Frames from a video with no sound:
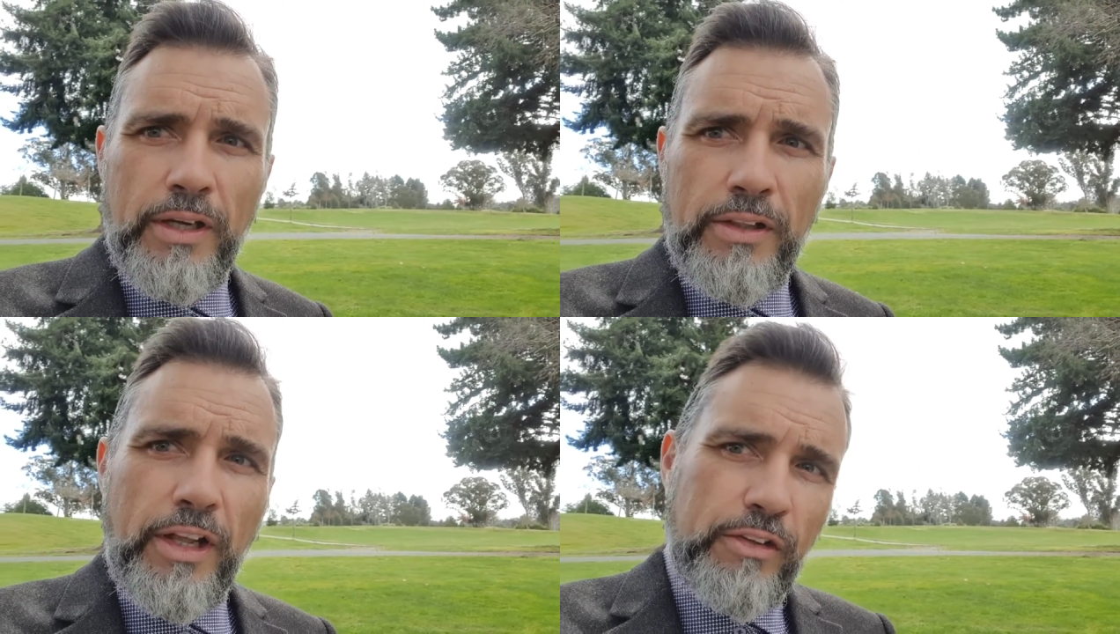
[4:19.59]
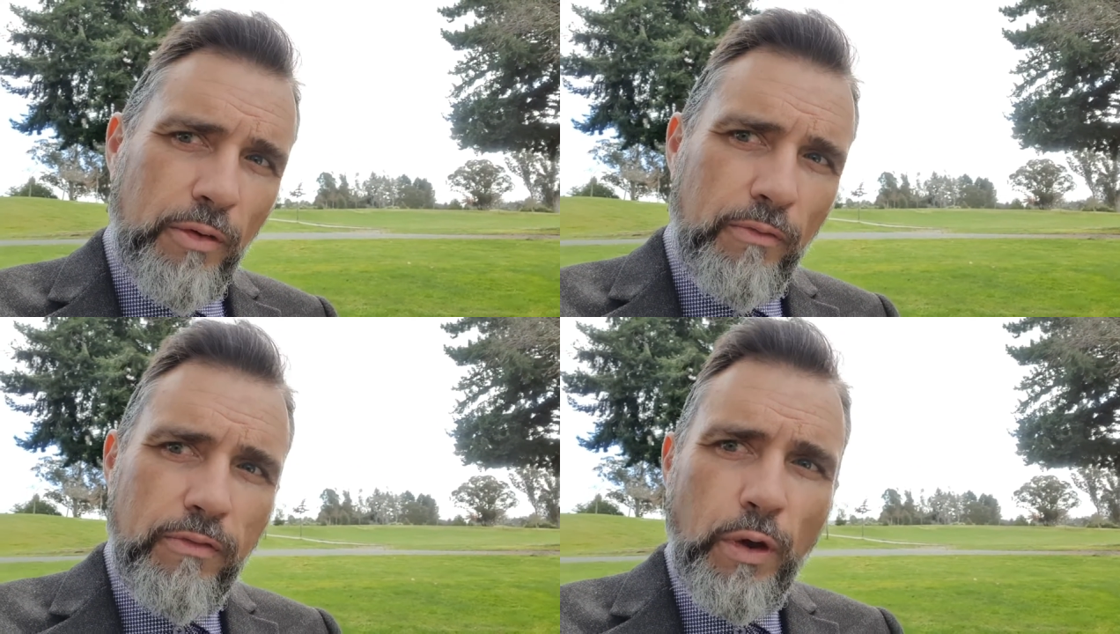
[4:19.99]
They
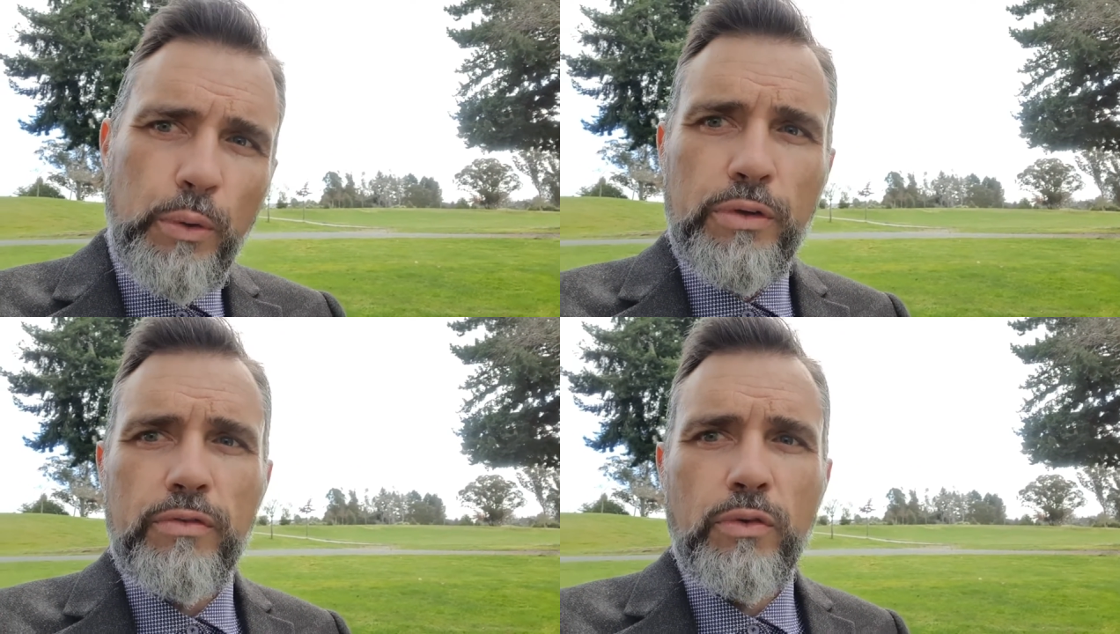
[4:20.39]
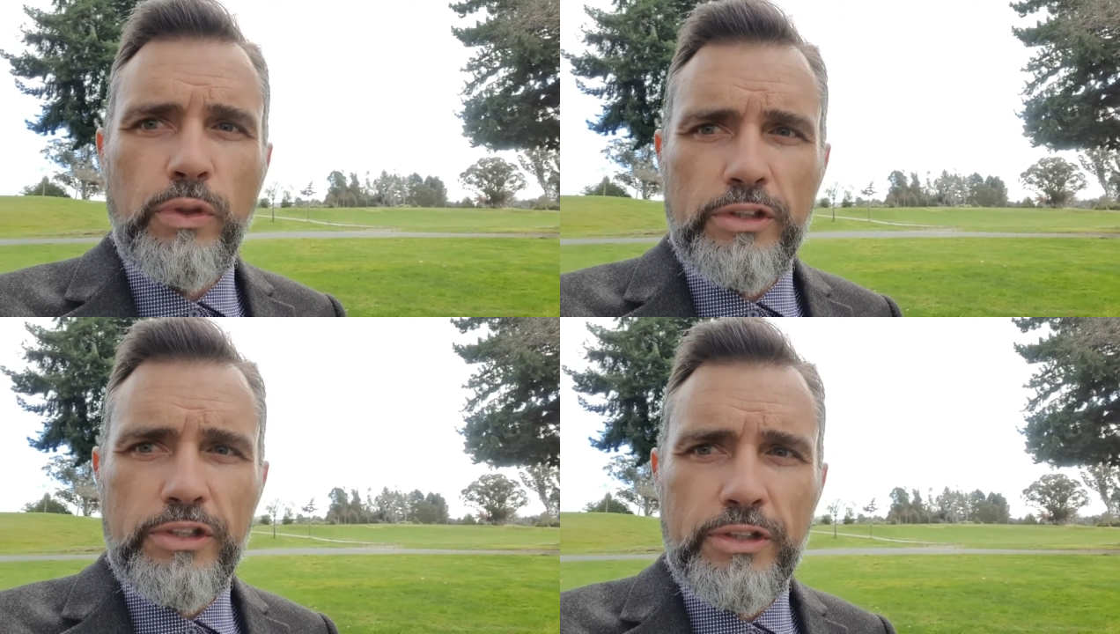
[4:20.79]
didn't vote for
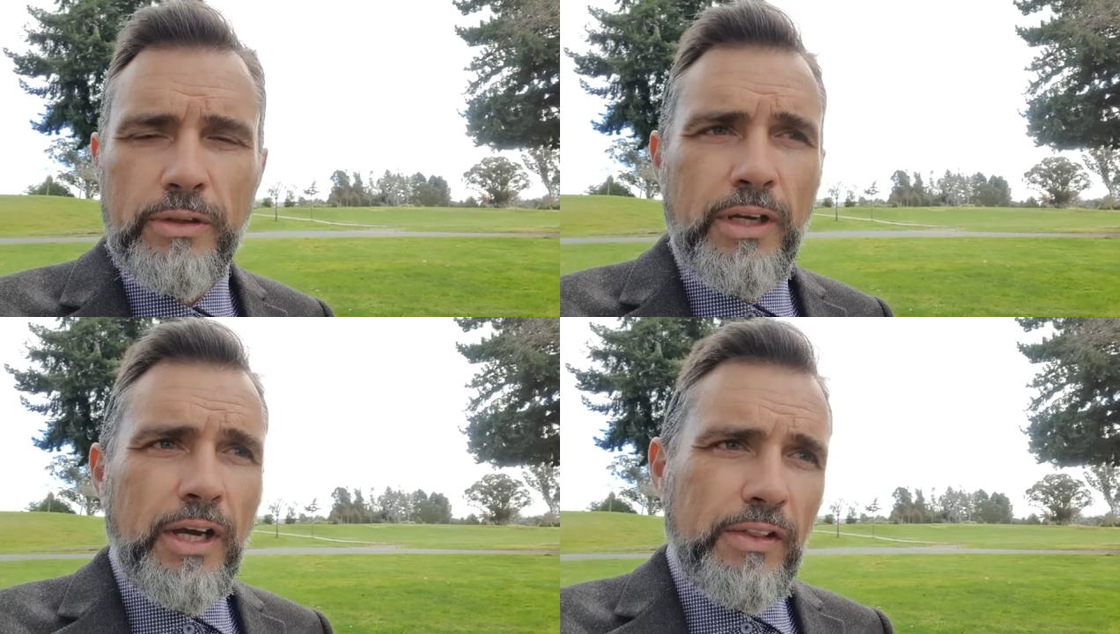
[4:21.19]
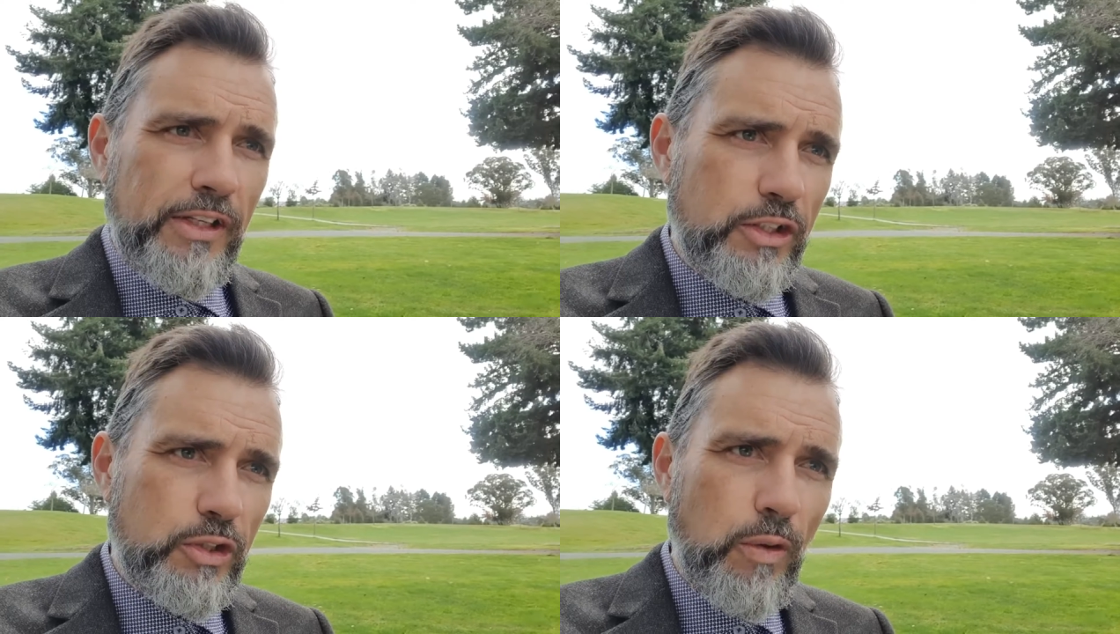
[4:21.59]
this,
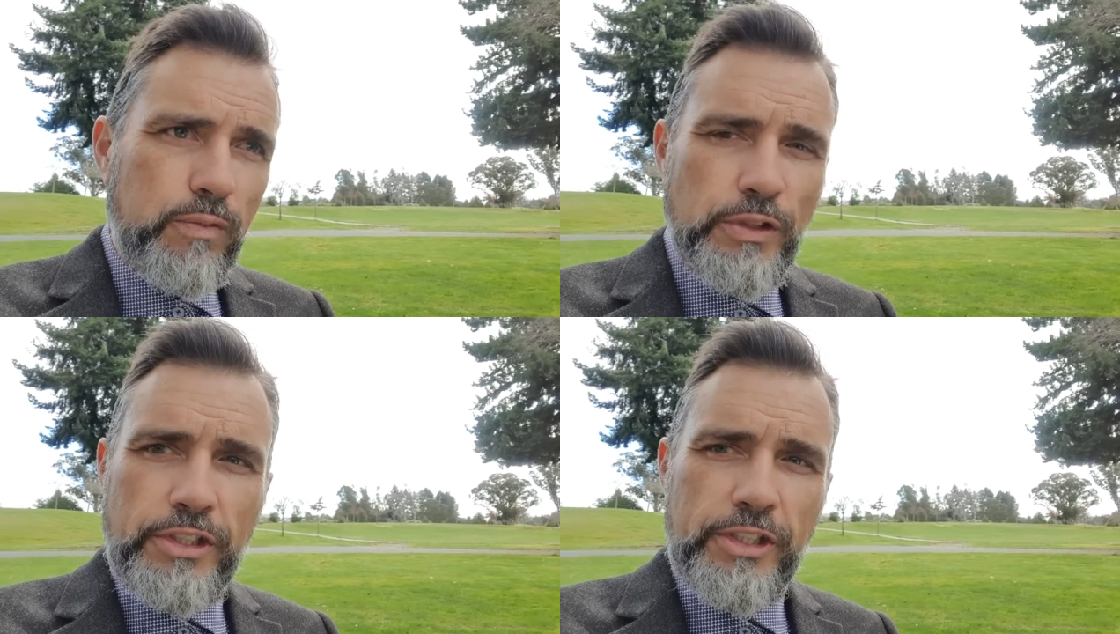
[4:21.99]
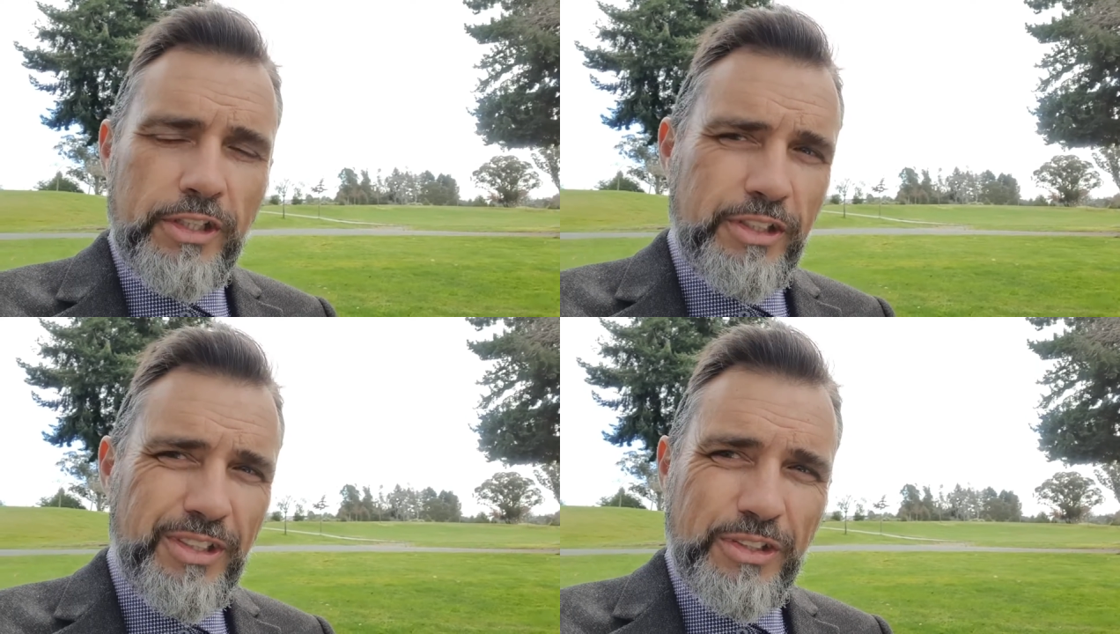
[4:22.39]
these sovereign
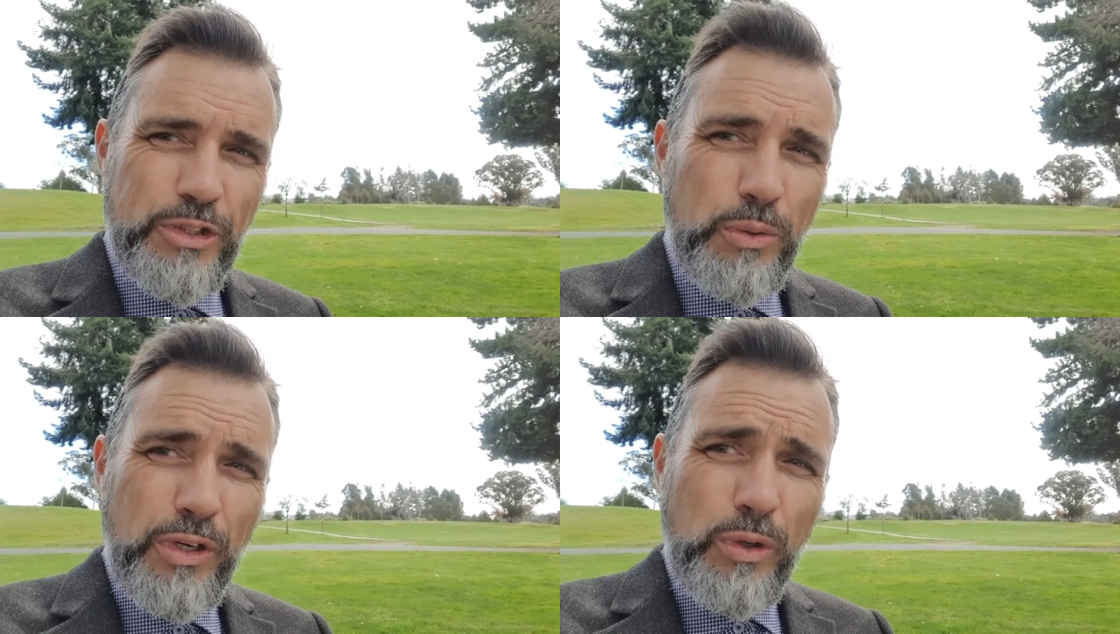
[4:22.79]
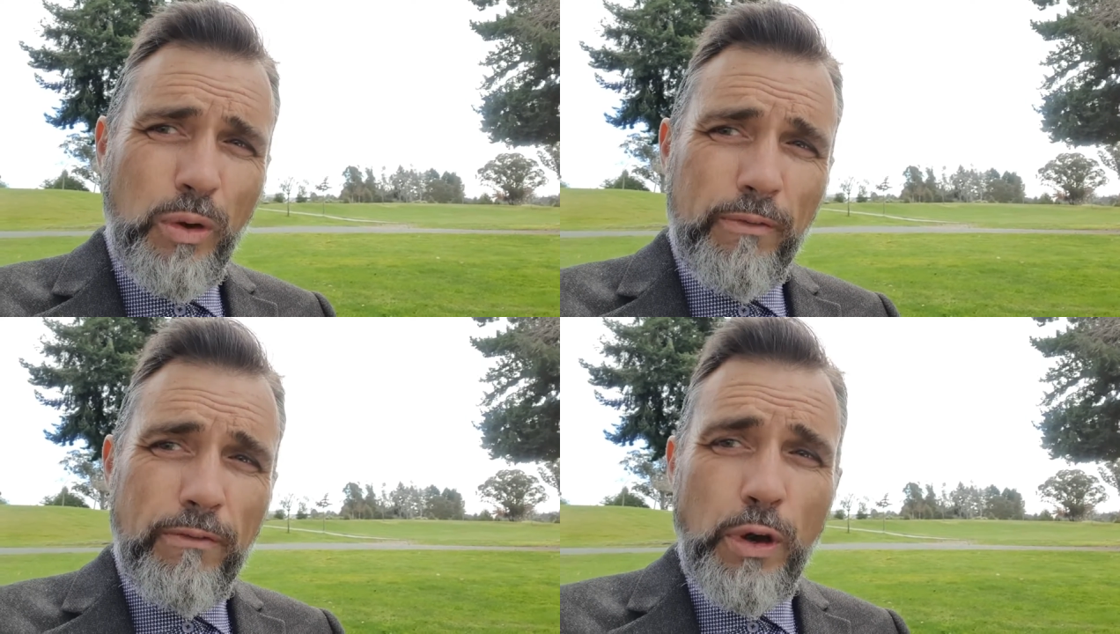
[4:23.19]
citizens who did
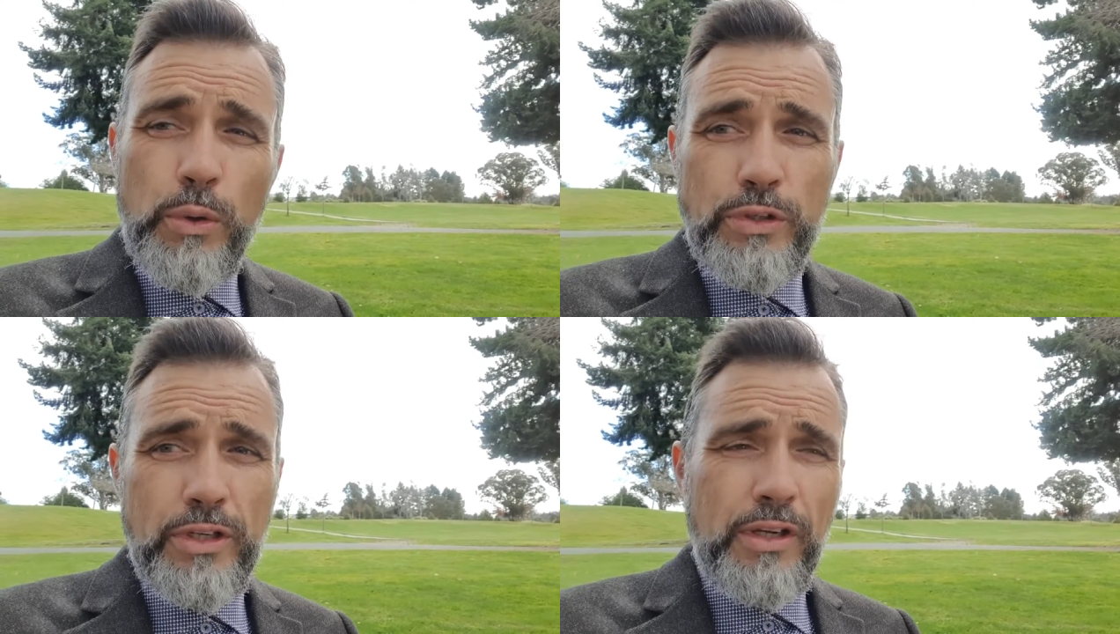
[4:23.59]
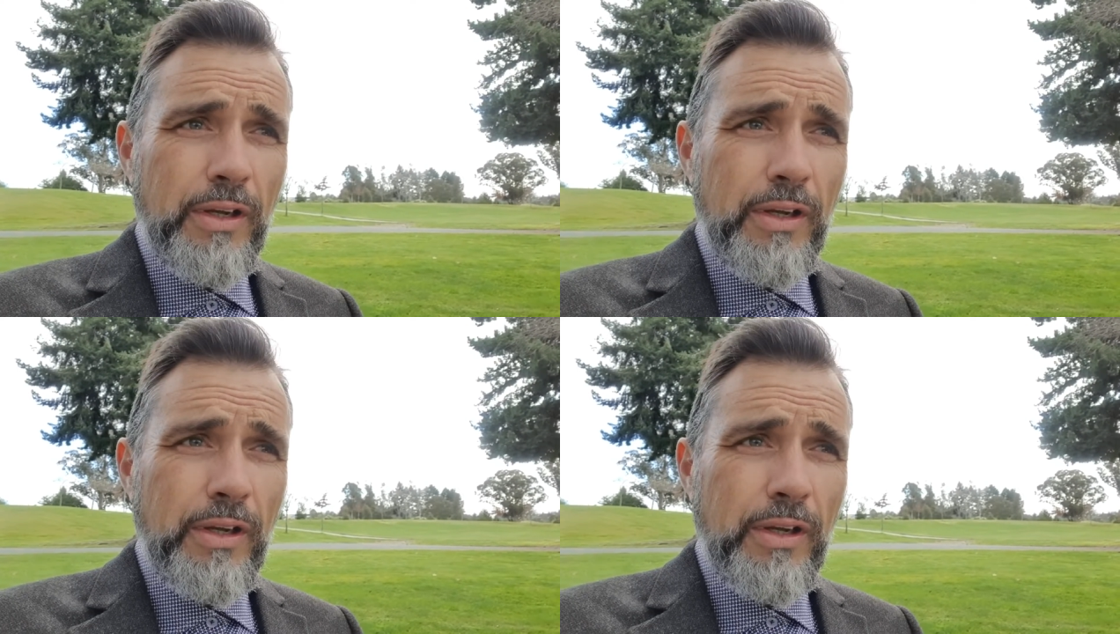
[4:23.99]
not vote